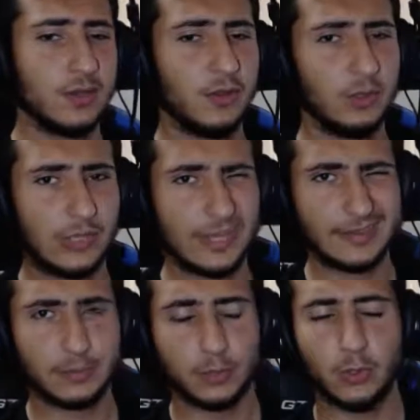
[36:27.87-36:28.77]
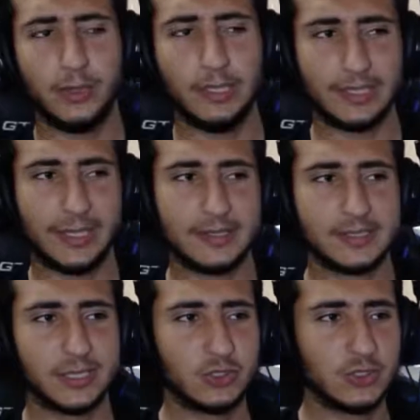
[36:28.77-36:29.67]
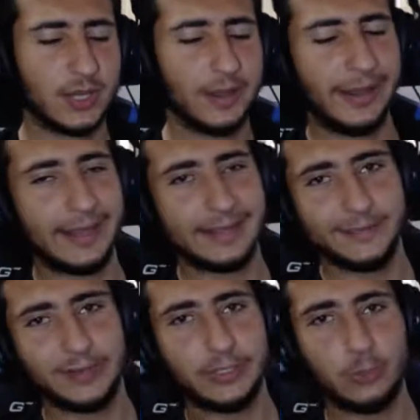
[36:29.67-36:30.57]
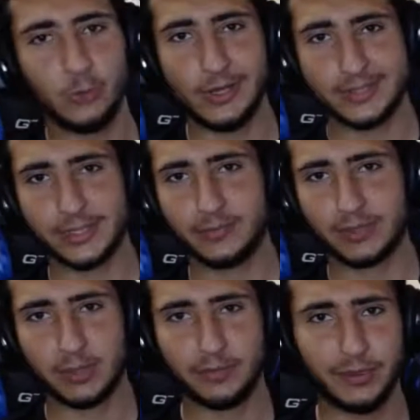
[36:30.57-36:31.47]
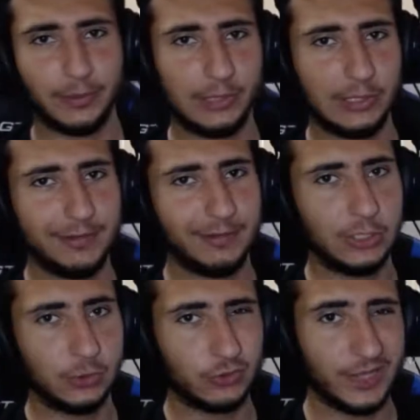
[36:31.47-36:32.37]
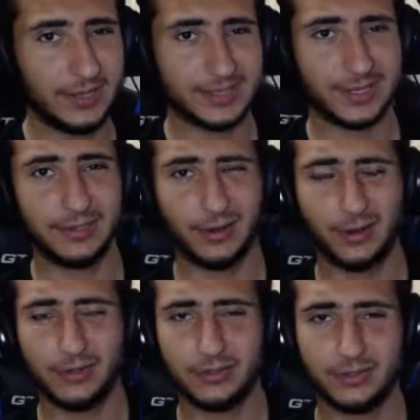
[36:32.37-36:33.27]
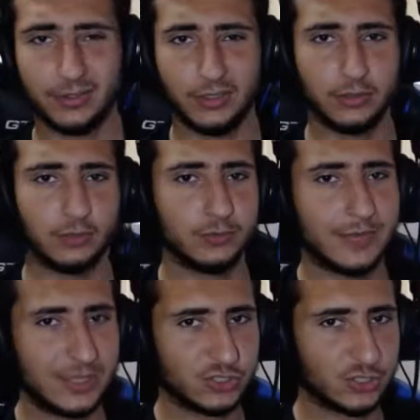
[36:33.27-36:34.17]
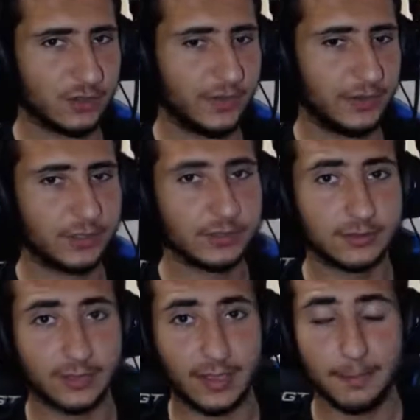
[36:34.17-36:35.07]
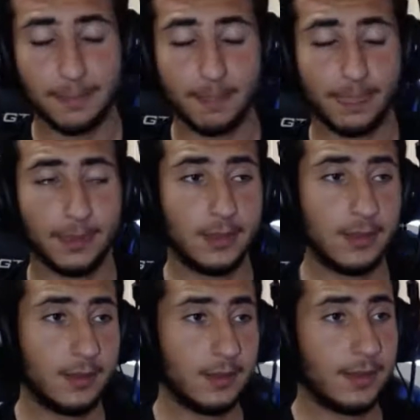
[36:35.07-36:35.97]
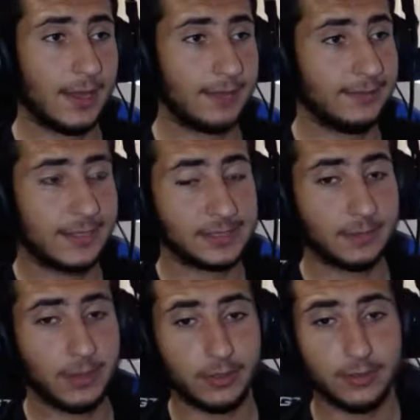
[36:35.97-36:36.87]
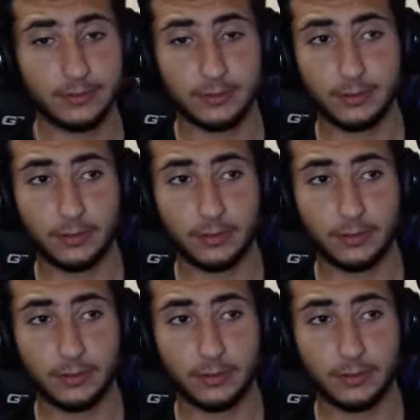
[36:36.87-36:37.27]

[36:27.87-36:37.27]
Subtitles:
to get them going, get a schedule. I live in US. Some of them live in UK. It's kind of hard, to match a very good time, and that's about it.